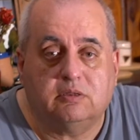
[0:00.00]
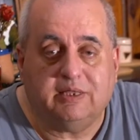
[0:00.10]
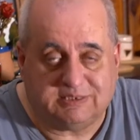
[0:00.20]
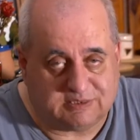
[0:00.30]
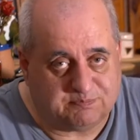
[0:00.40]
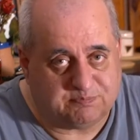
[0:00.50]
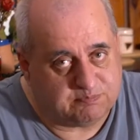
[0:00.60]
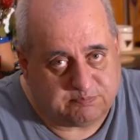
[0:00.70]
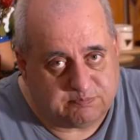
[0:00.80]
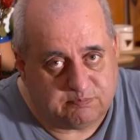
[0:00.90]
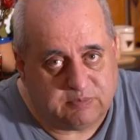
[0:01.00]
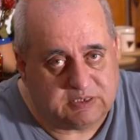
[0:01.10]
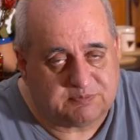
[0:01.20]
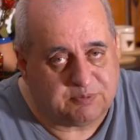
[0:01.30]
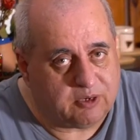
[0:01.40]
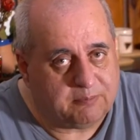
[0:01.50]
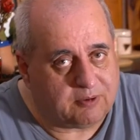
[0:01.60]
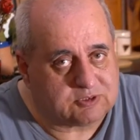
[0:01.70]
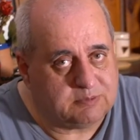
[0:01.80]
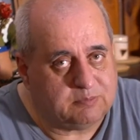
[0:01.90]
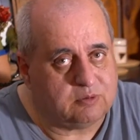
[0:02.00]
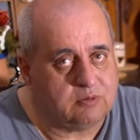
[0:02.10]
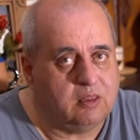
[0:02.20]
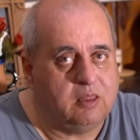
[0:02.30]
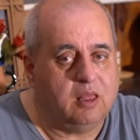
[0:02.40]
It's pretty possible.